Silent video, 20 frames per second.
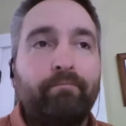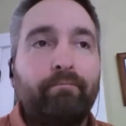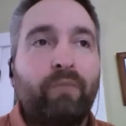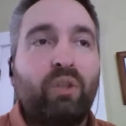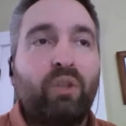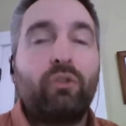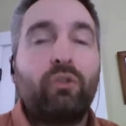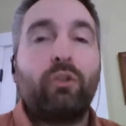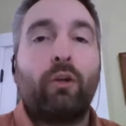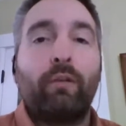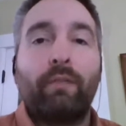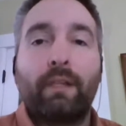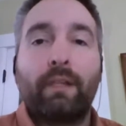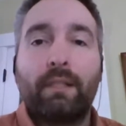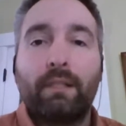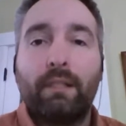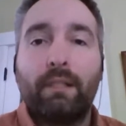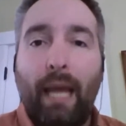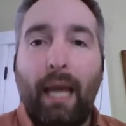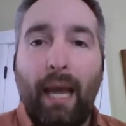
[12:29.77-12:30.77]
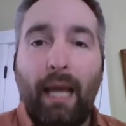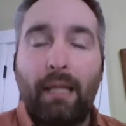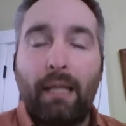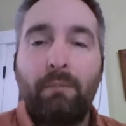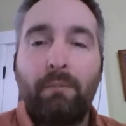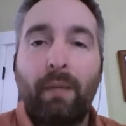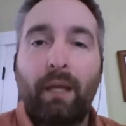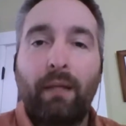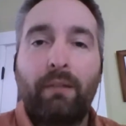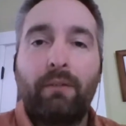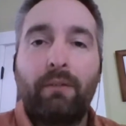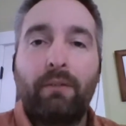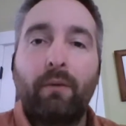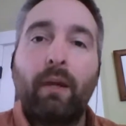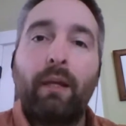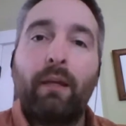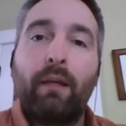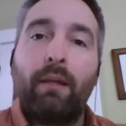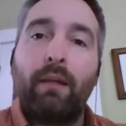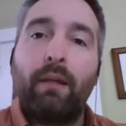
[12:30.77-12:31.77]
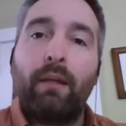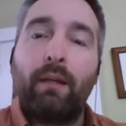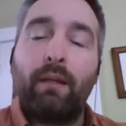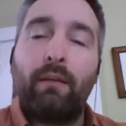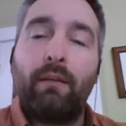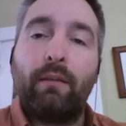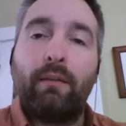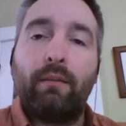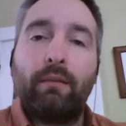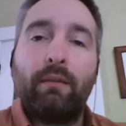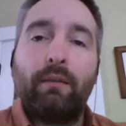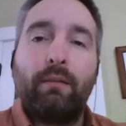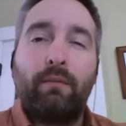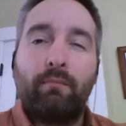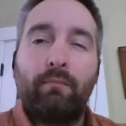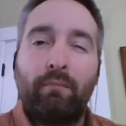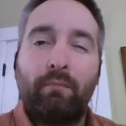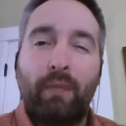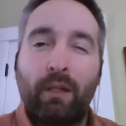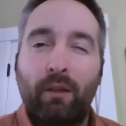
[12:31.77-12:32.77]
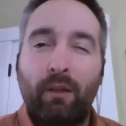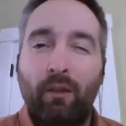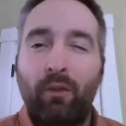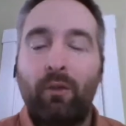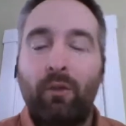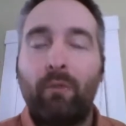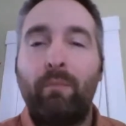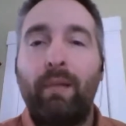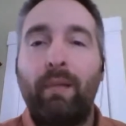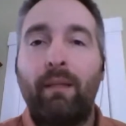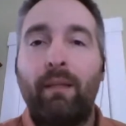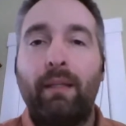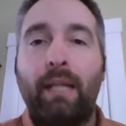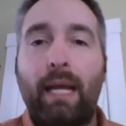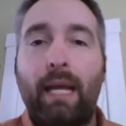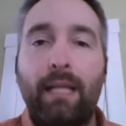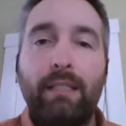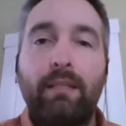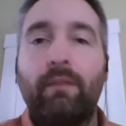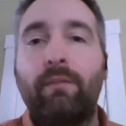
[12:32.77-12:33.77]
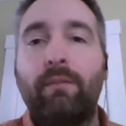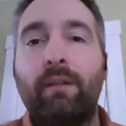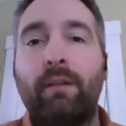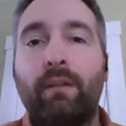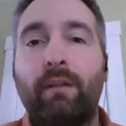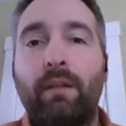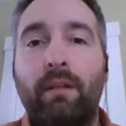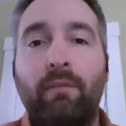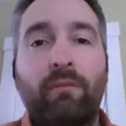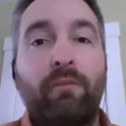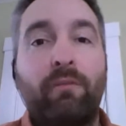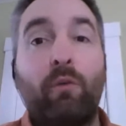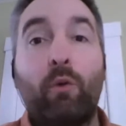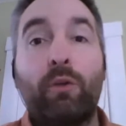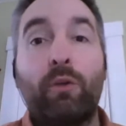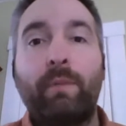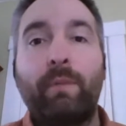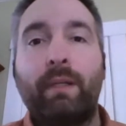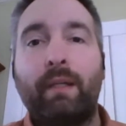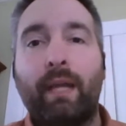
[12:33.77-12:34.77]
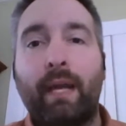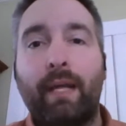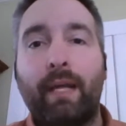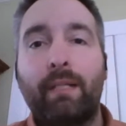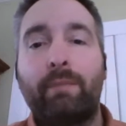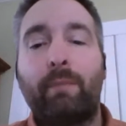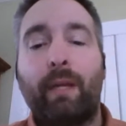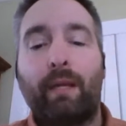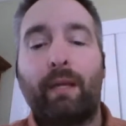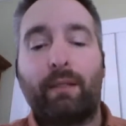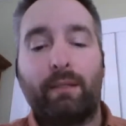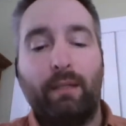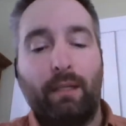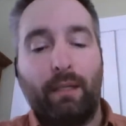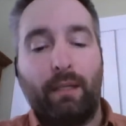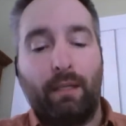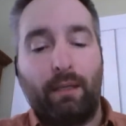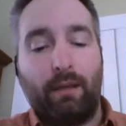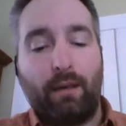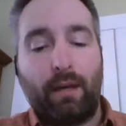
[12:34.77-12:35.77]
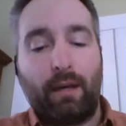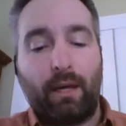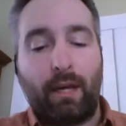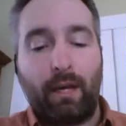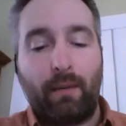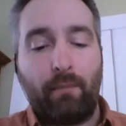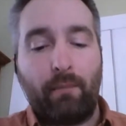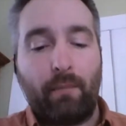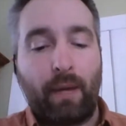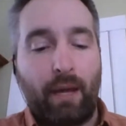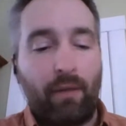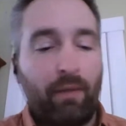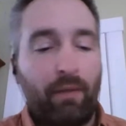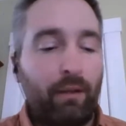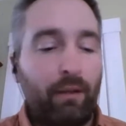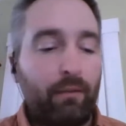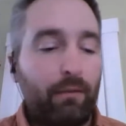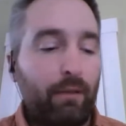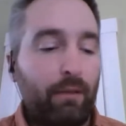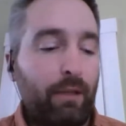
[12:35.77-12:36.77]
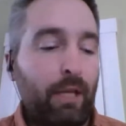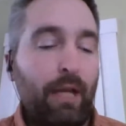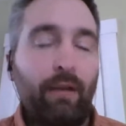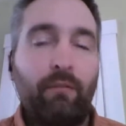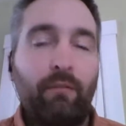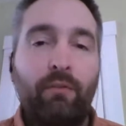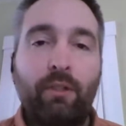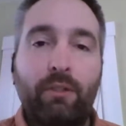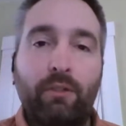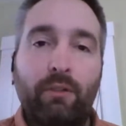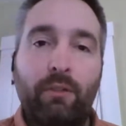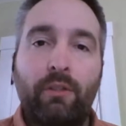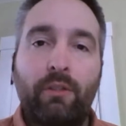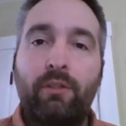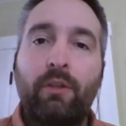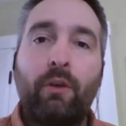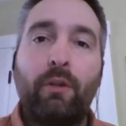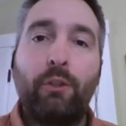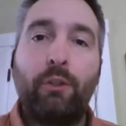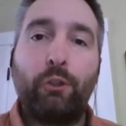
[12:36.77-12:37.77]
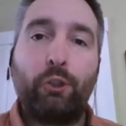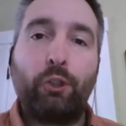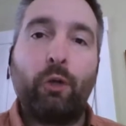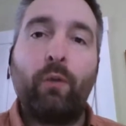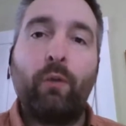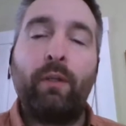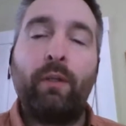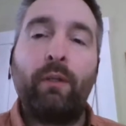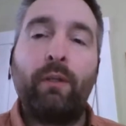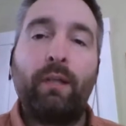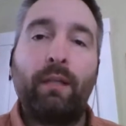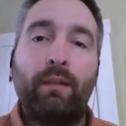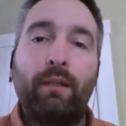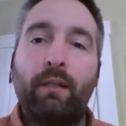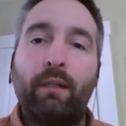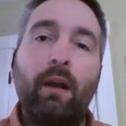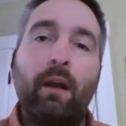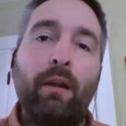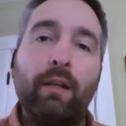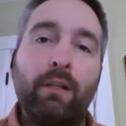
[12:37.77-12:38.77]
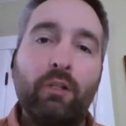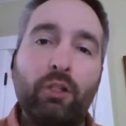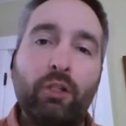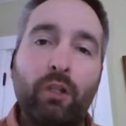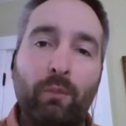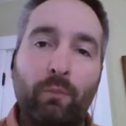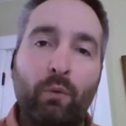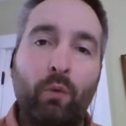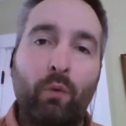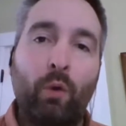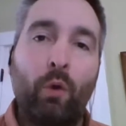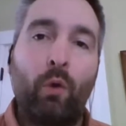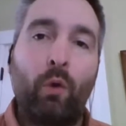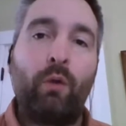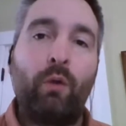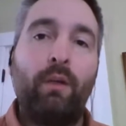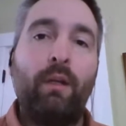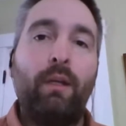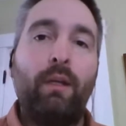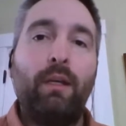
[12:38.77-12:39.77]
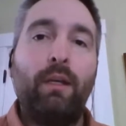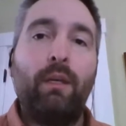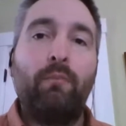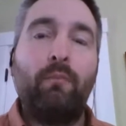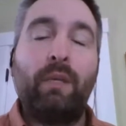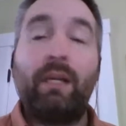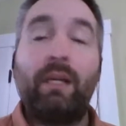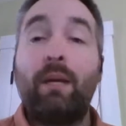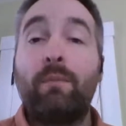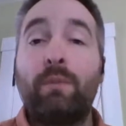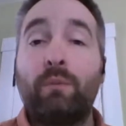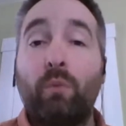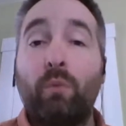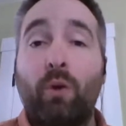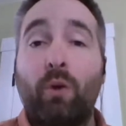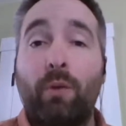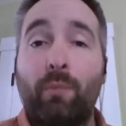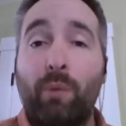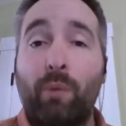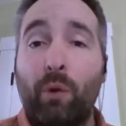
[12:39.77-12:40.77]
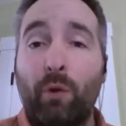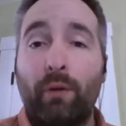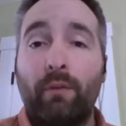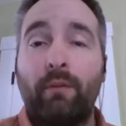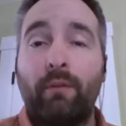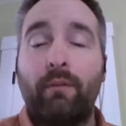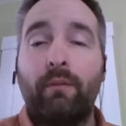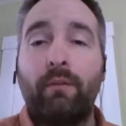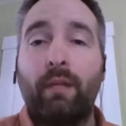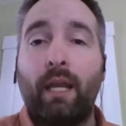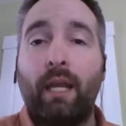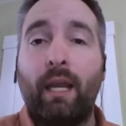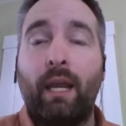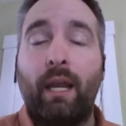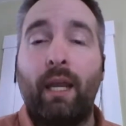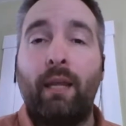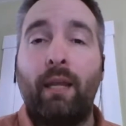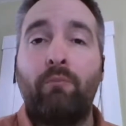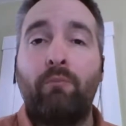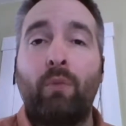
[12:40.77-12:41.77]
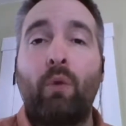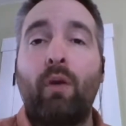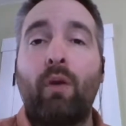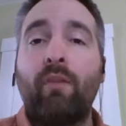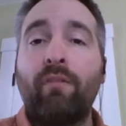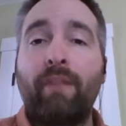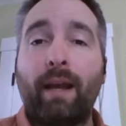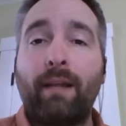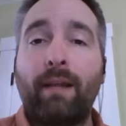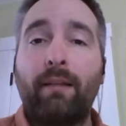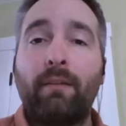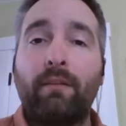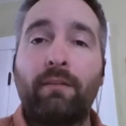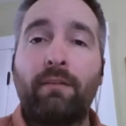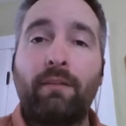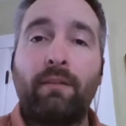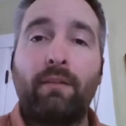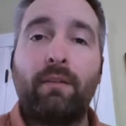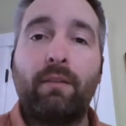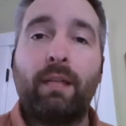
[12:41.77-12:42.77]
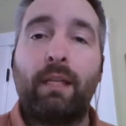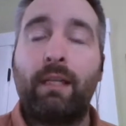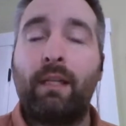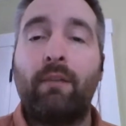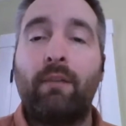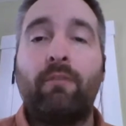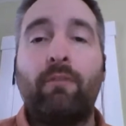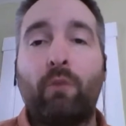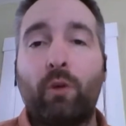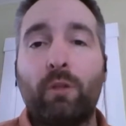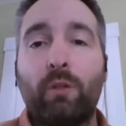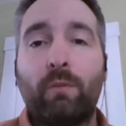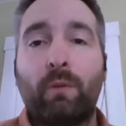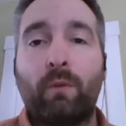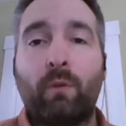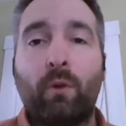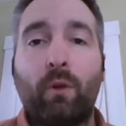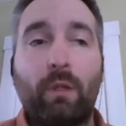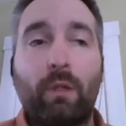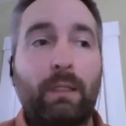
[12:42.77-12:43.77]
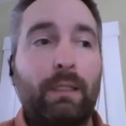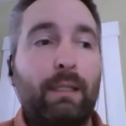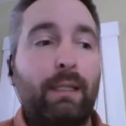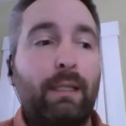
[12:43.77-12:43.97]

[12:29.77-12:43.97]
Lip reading: service aspect, right? And a little bit less of the enforcement aspect. I think a lot of research is already showing that the guardianship role becomes more important and more effective than the enforcement role.